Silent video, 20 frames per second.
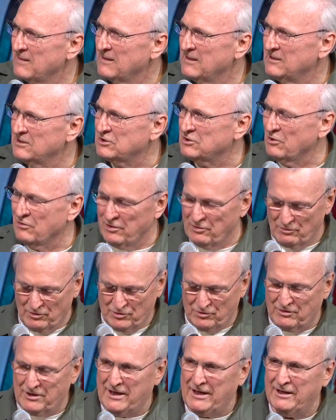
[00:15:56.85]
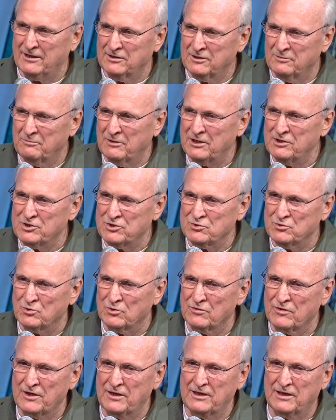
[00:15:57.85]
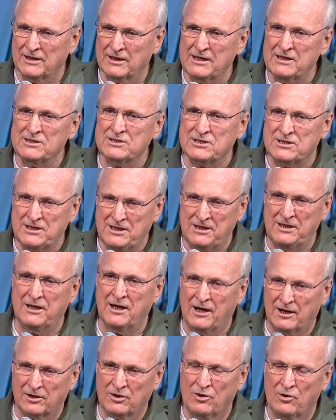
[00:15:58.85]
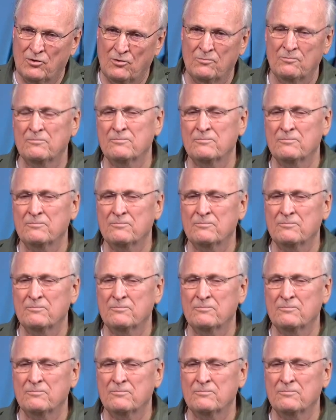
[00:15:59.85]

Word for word: And so they were trying to make sure that at least he got home.